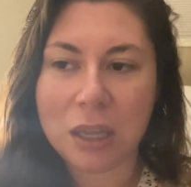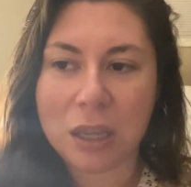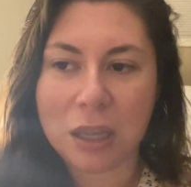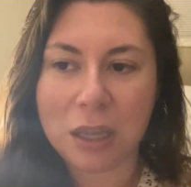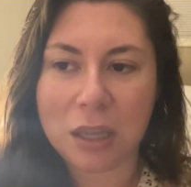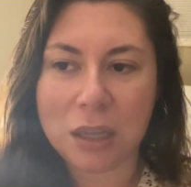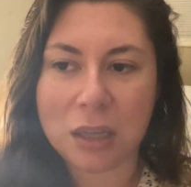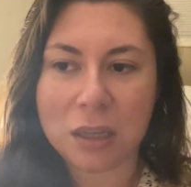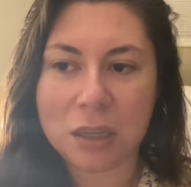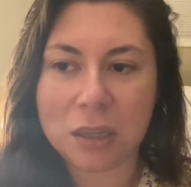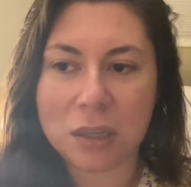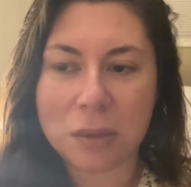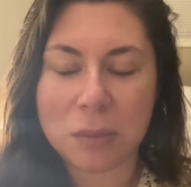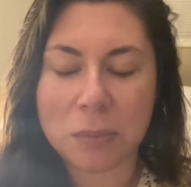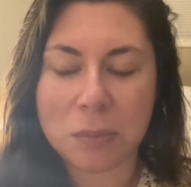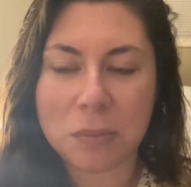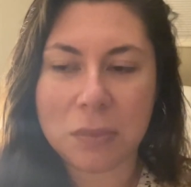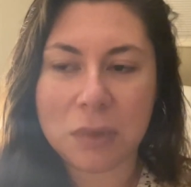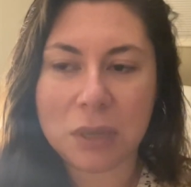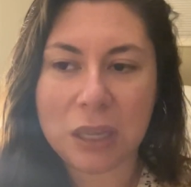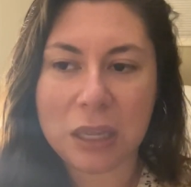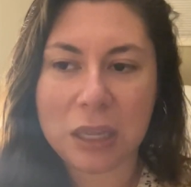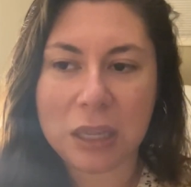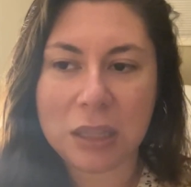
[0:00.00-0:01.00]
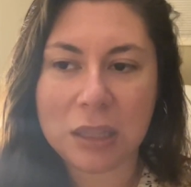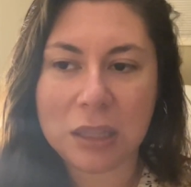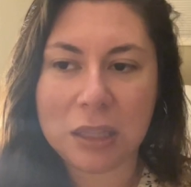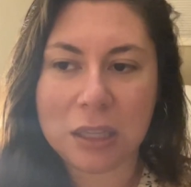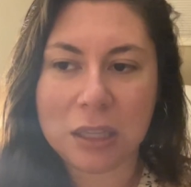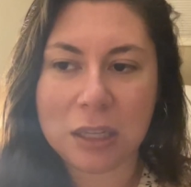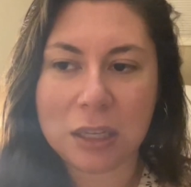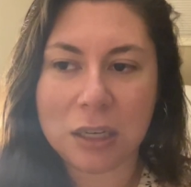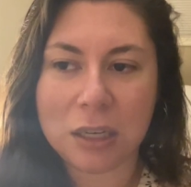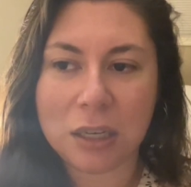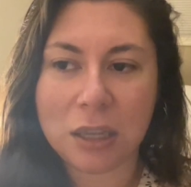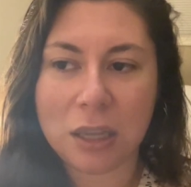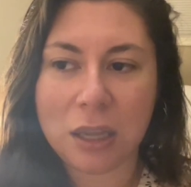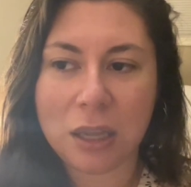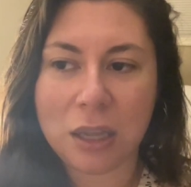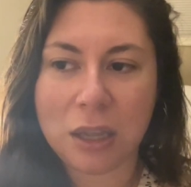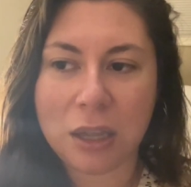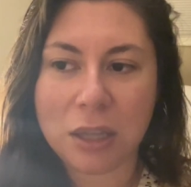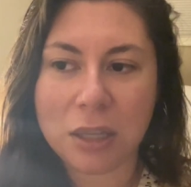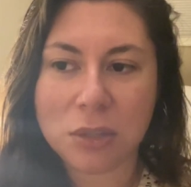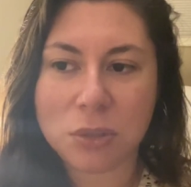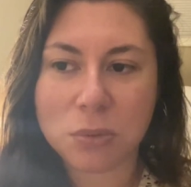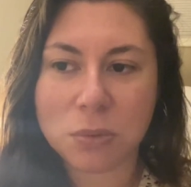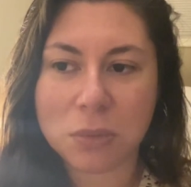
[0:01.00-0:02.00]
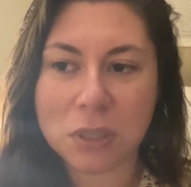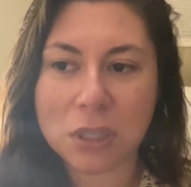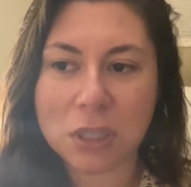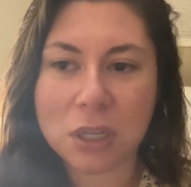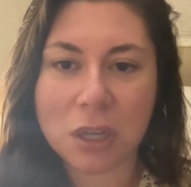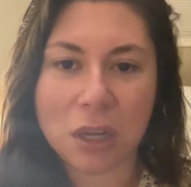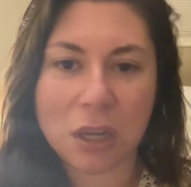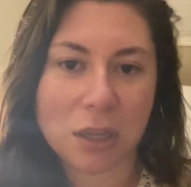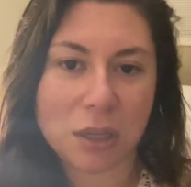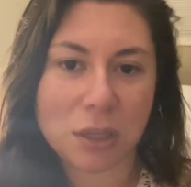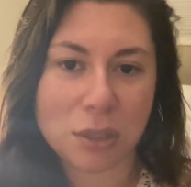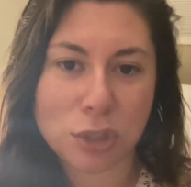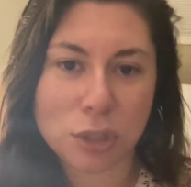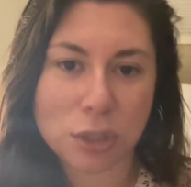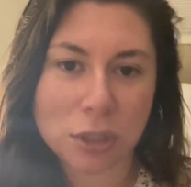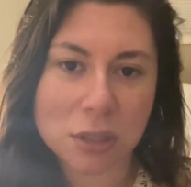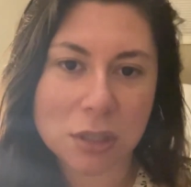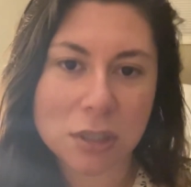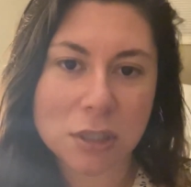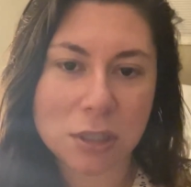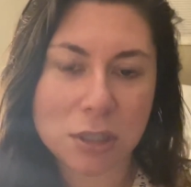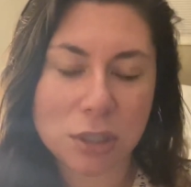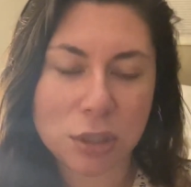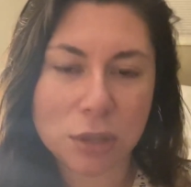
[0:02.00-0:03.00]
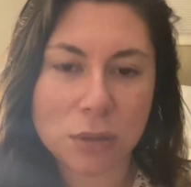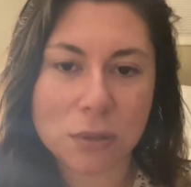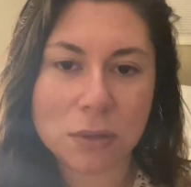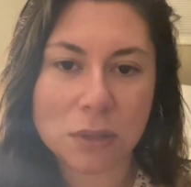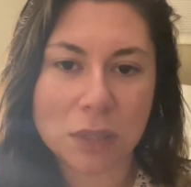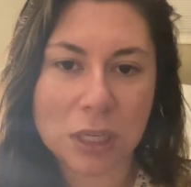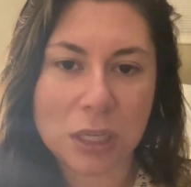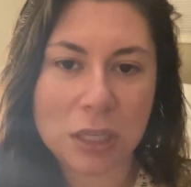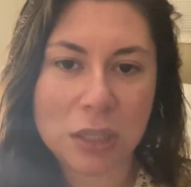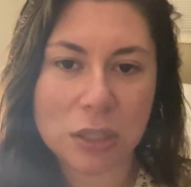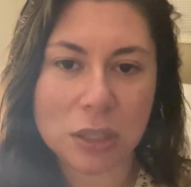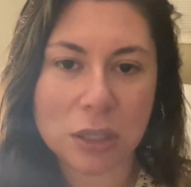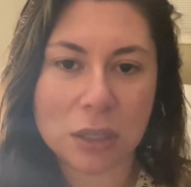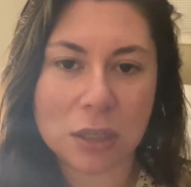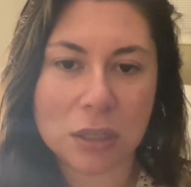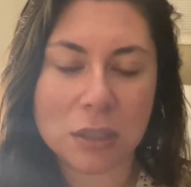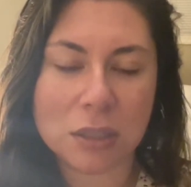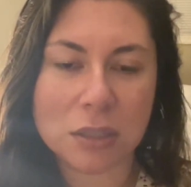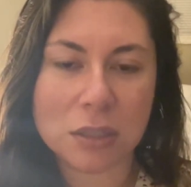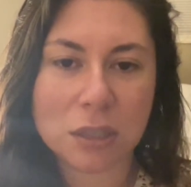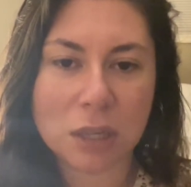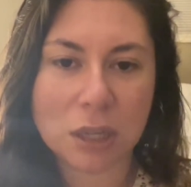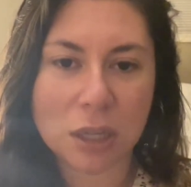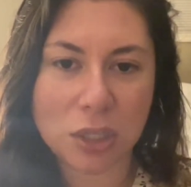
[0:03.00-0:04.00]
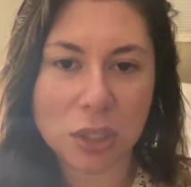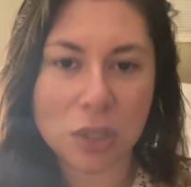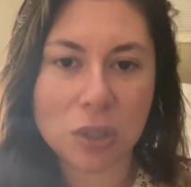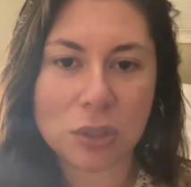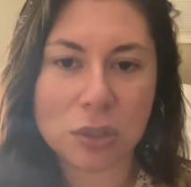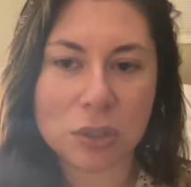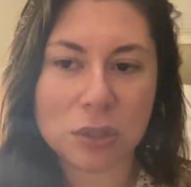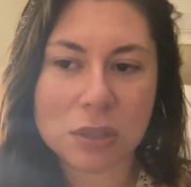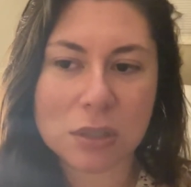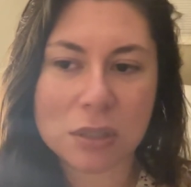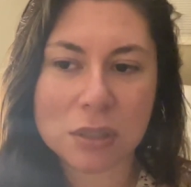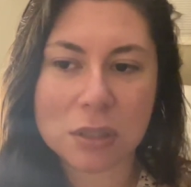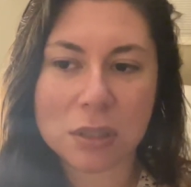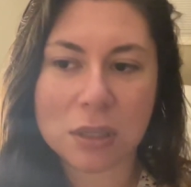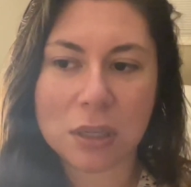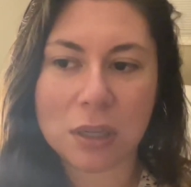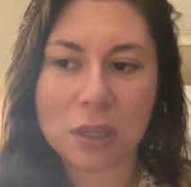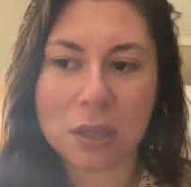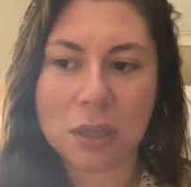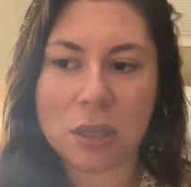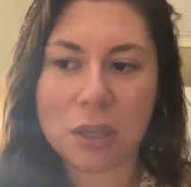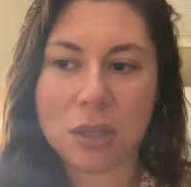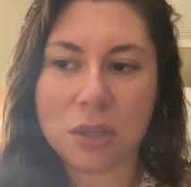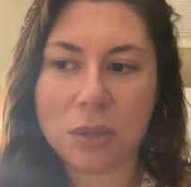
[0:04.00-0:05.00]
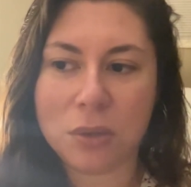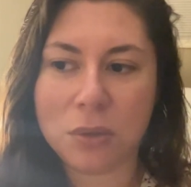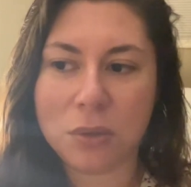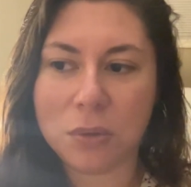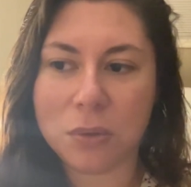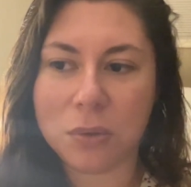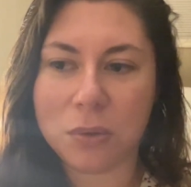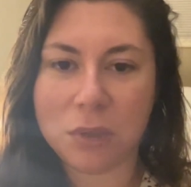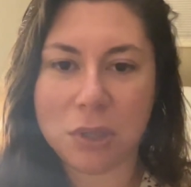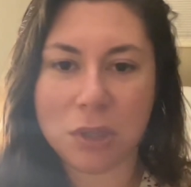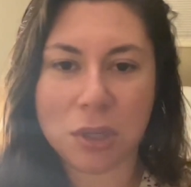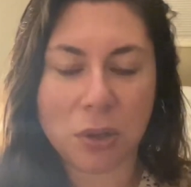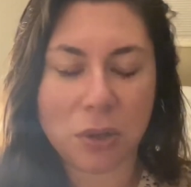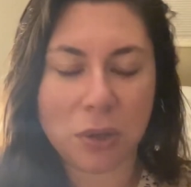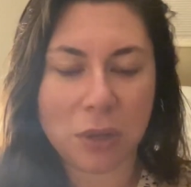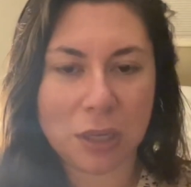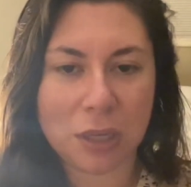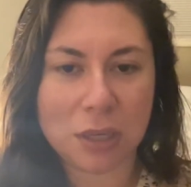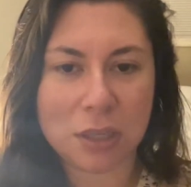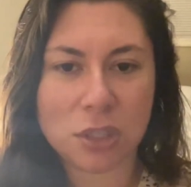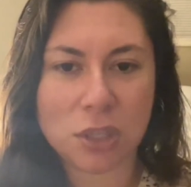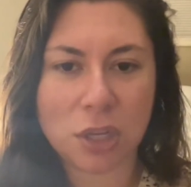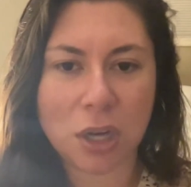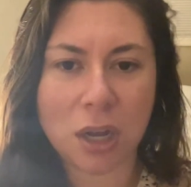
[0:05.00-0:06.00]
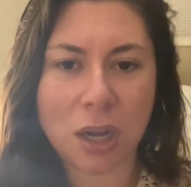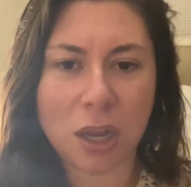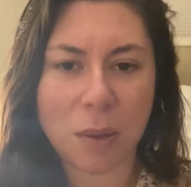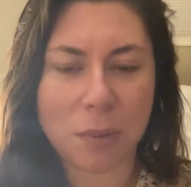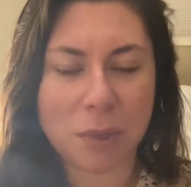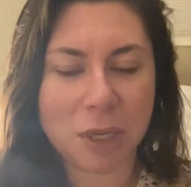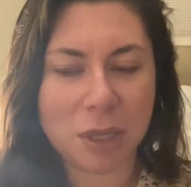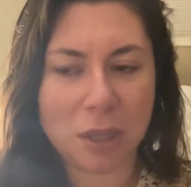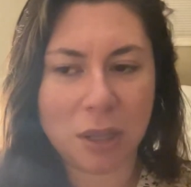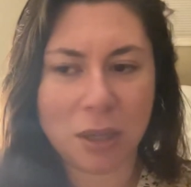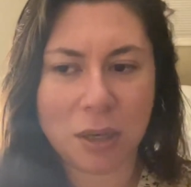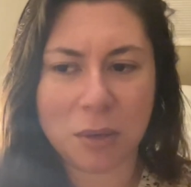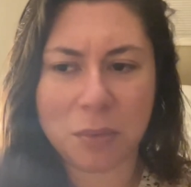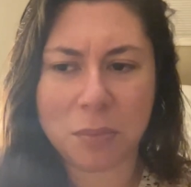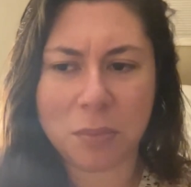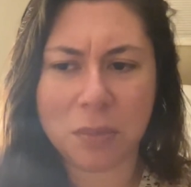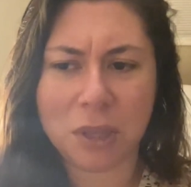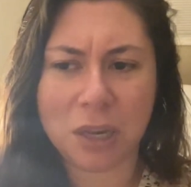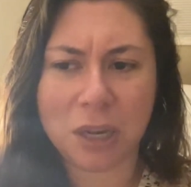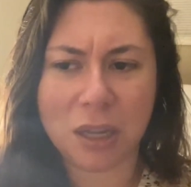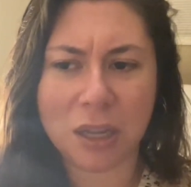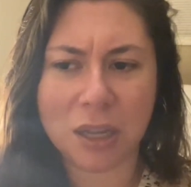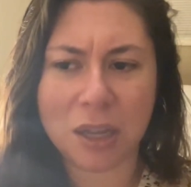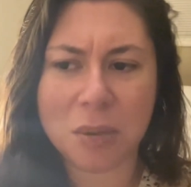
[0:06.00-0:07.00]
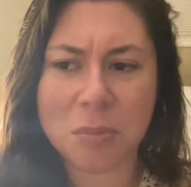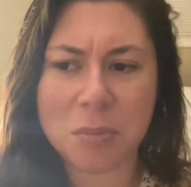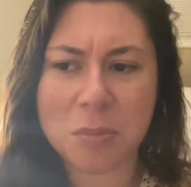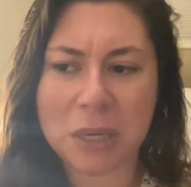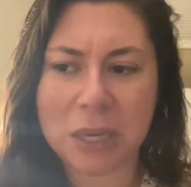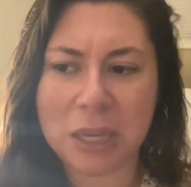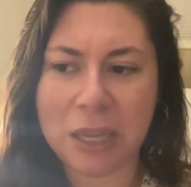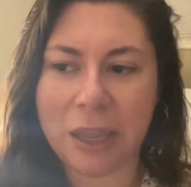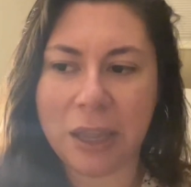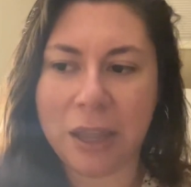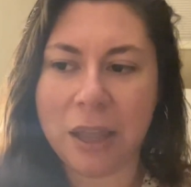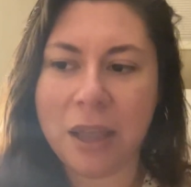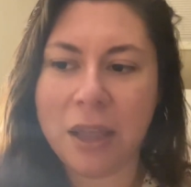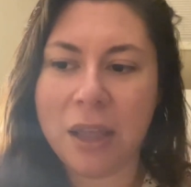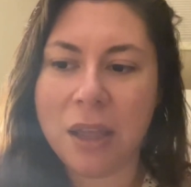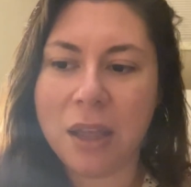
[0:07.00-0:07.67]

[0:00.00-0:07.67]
And then it's really not just children either. Adults who, in a job, in a company.